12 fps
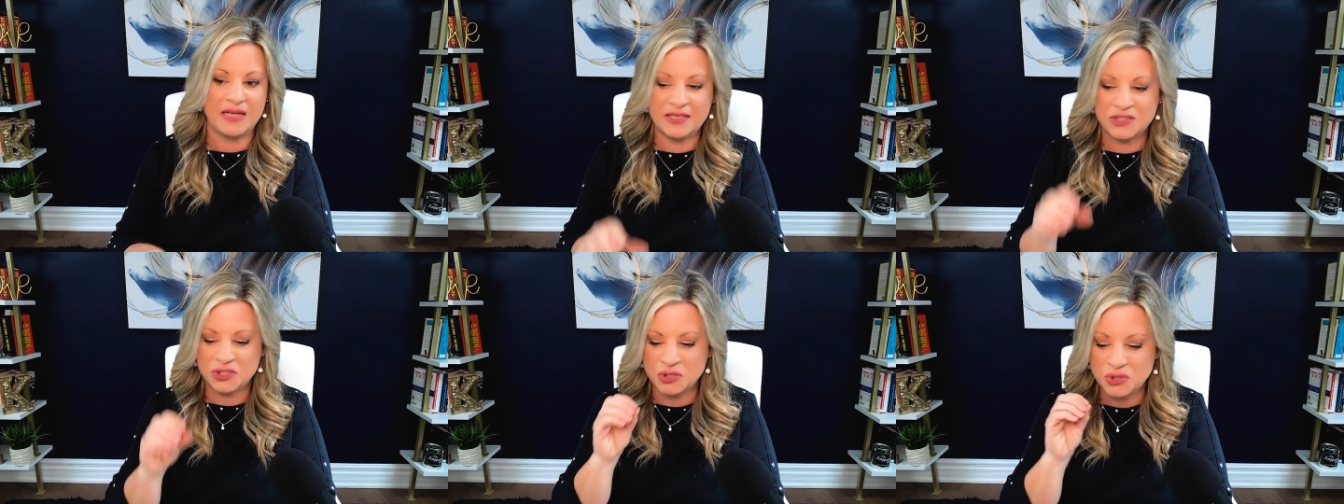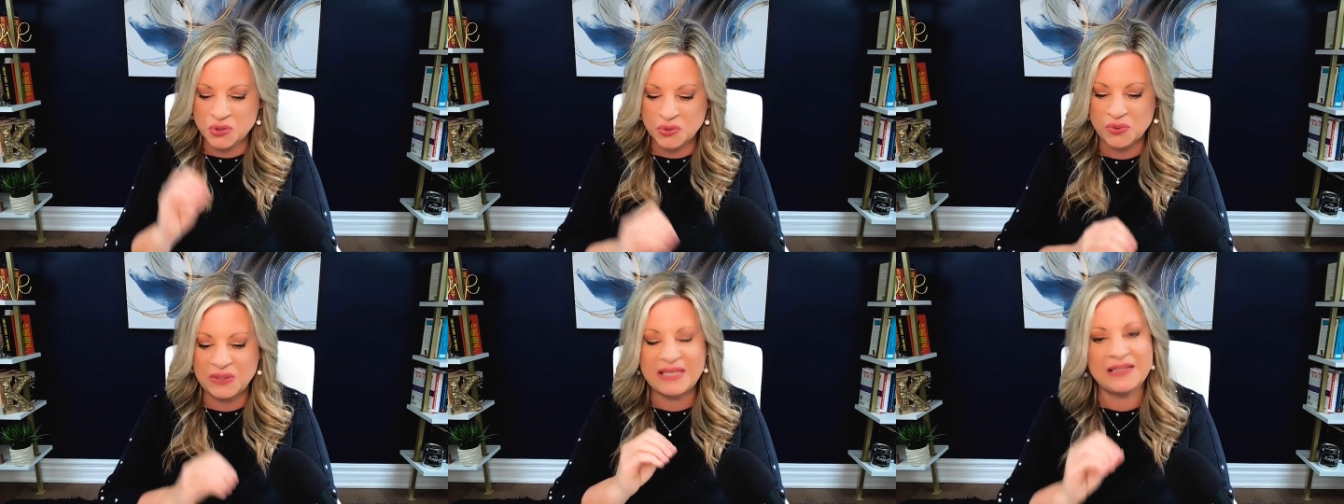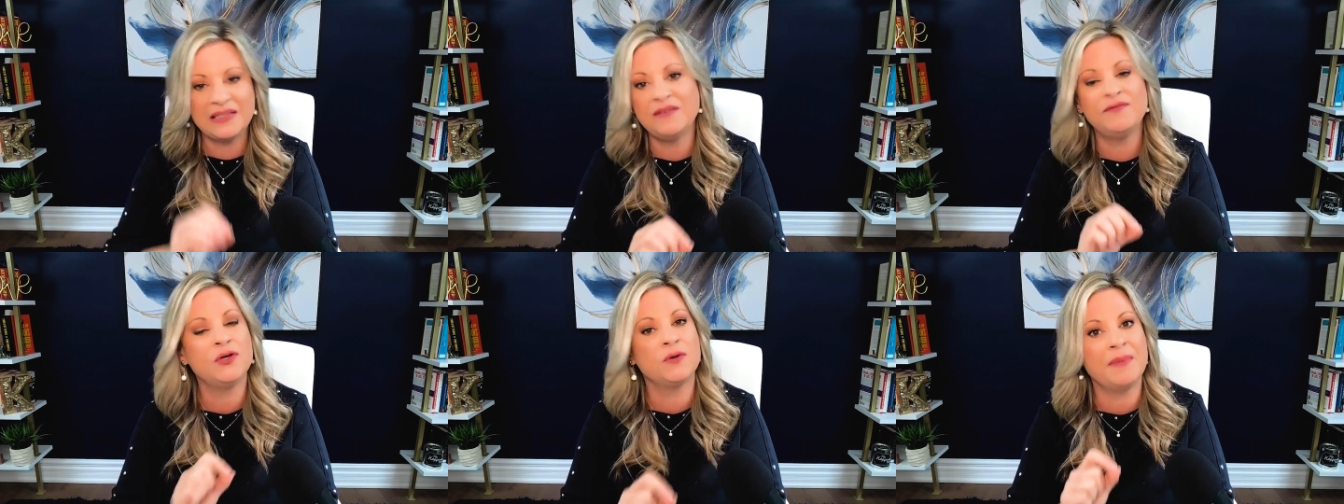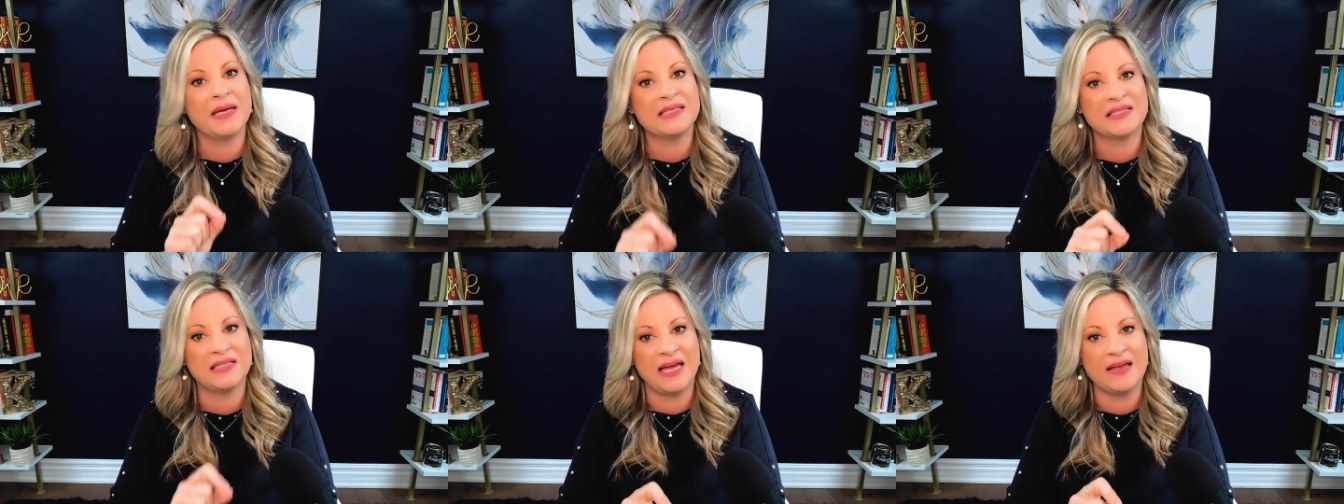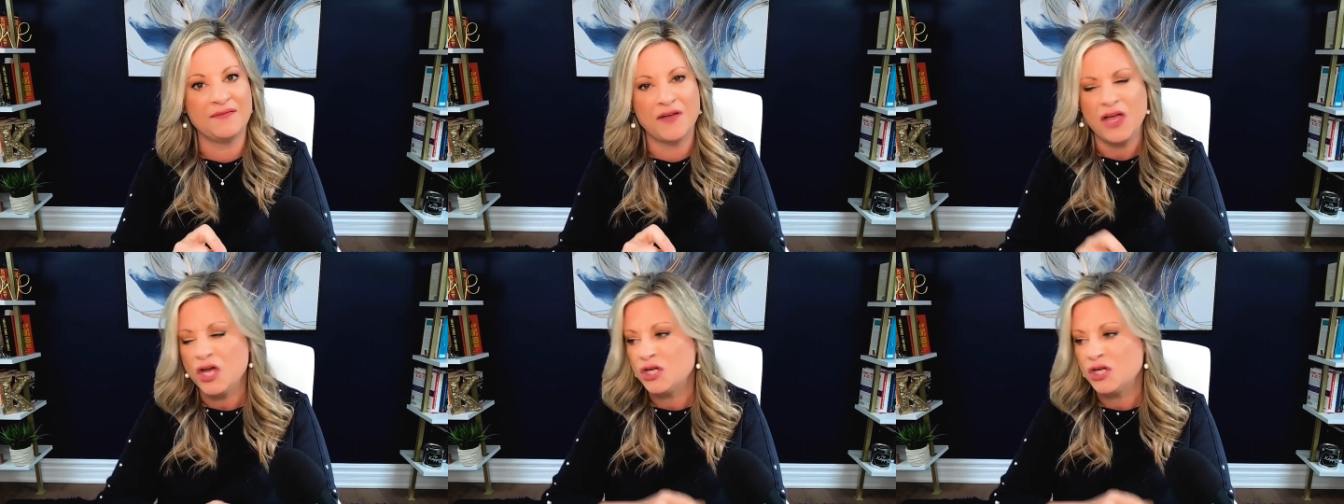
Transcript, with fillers: is to truly live your best life,